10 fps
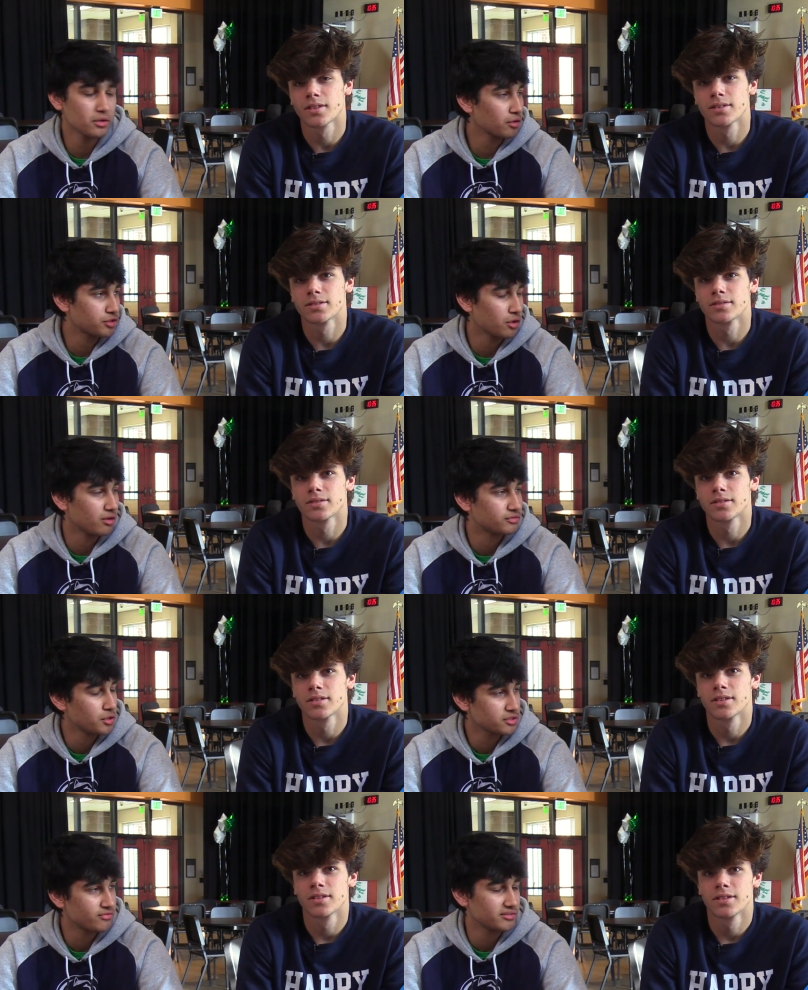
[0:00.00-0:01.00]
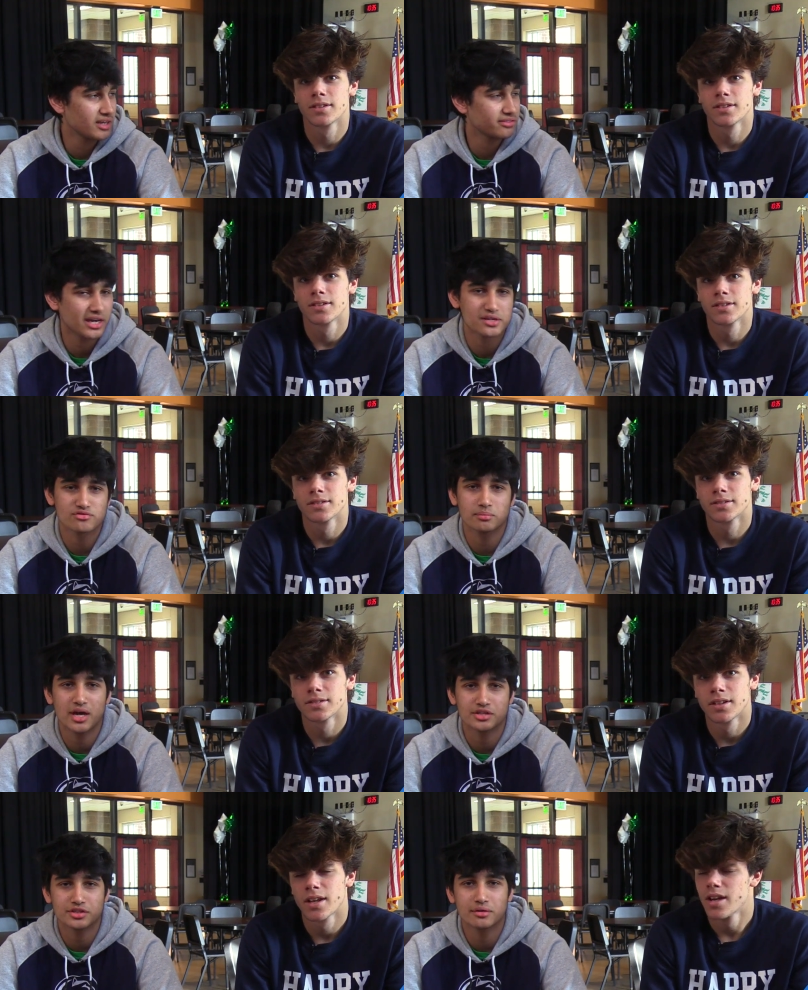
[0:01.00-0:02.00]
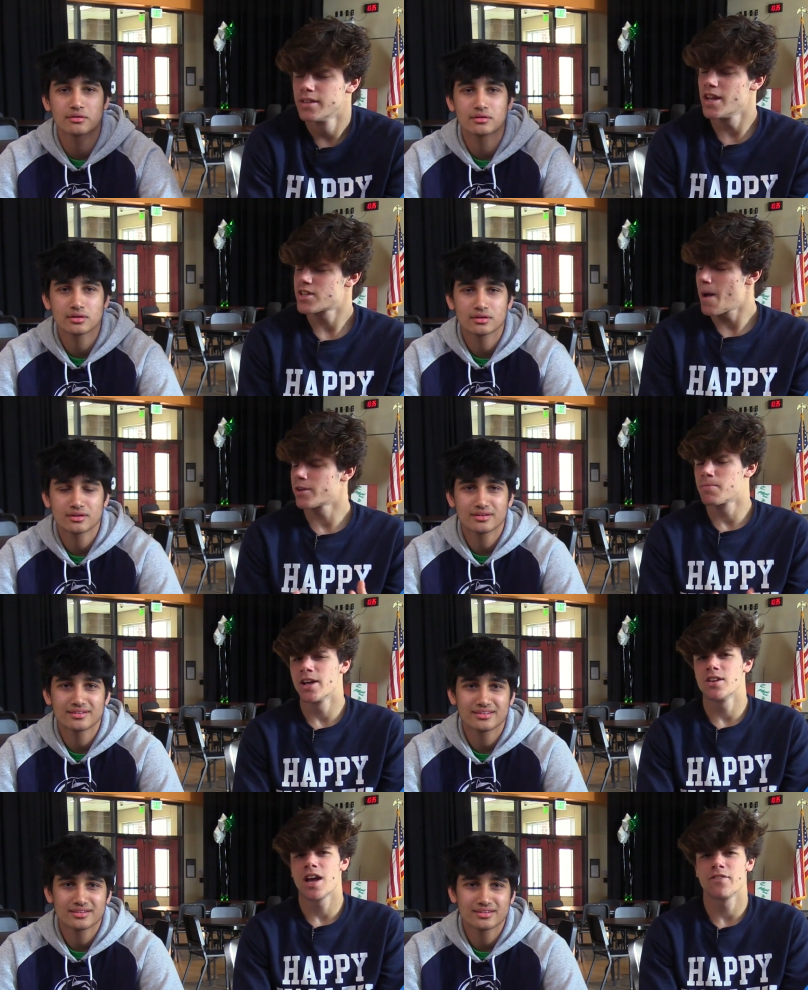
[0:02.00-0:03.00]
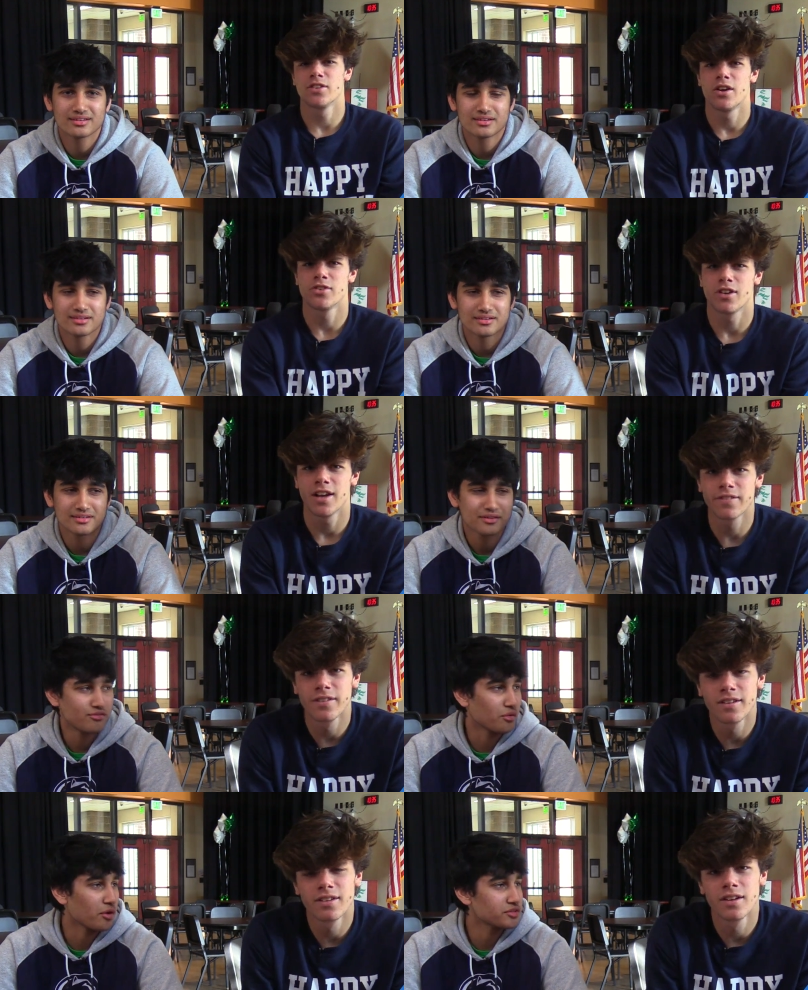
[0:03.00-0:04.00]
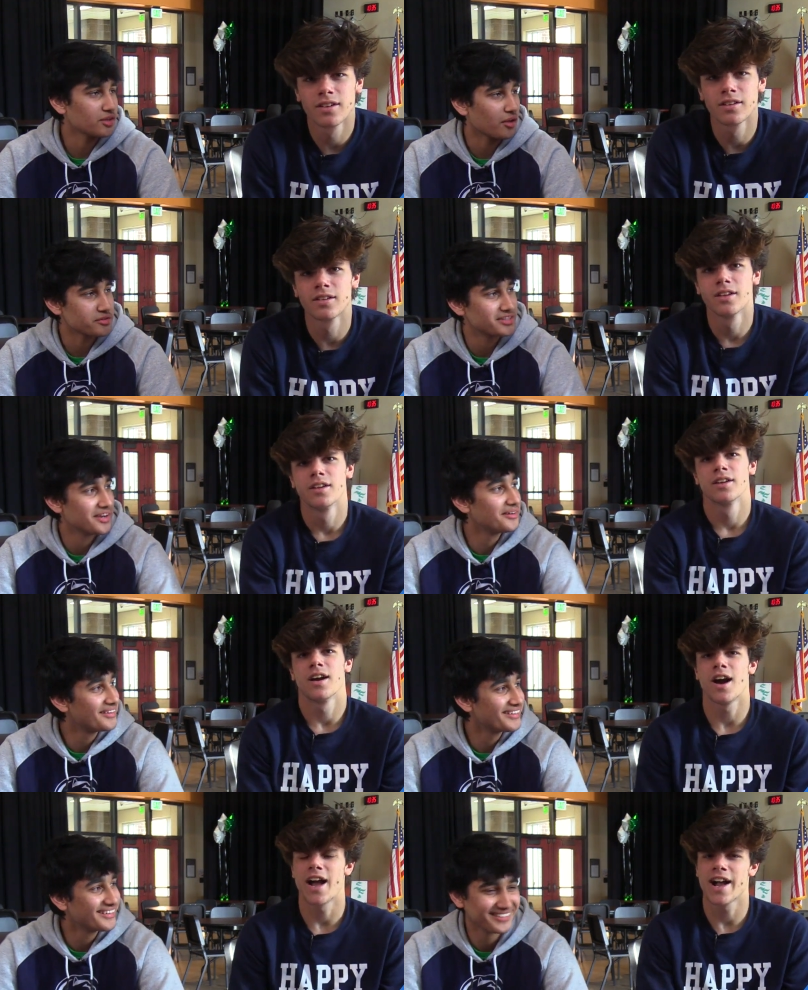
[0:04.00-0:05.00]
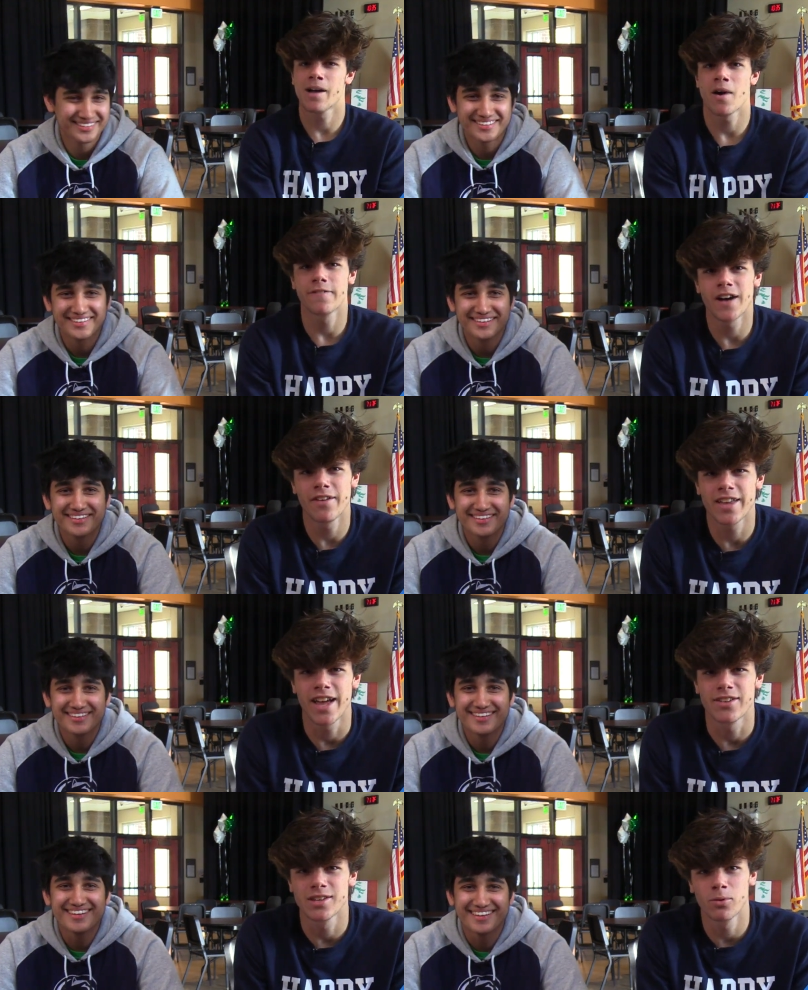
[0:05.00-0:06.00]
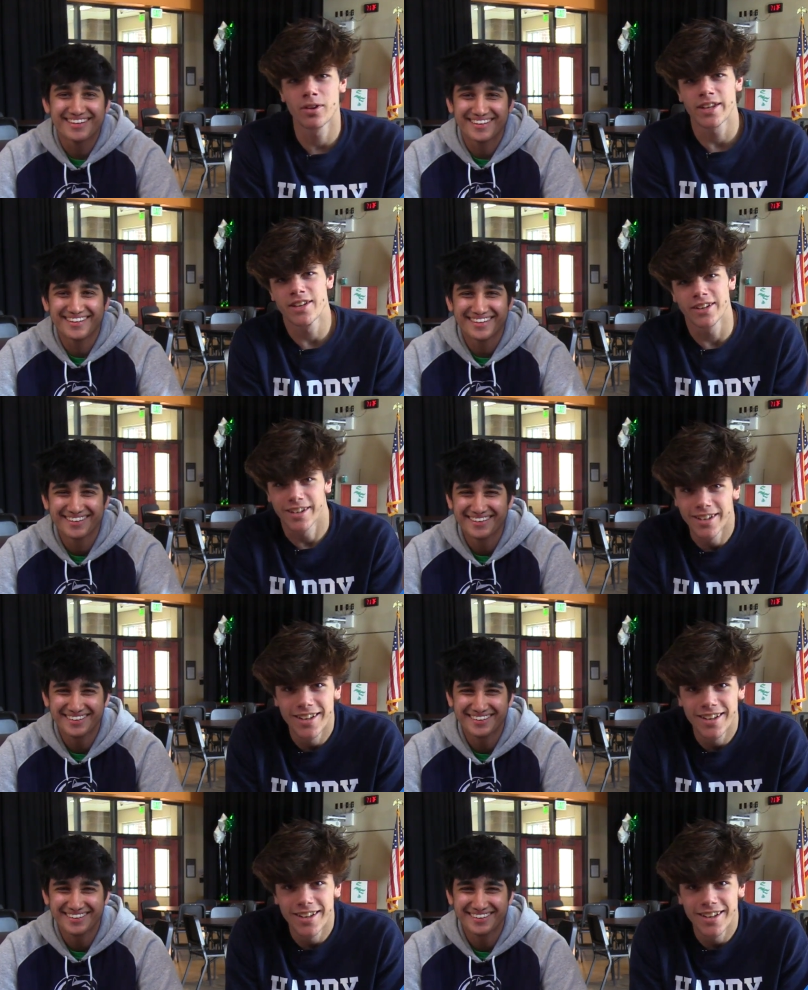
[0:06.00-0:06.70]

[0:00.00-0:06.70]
Speaker 1: our total of 258000 from last year.
Speaker 2: Nish, how much money do you have in your donor drive? $400, Dale. All right, I got about 5K, so we're looking good.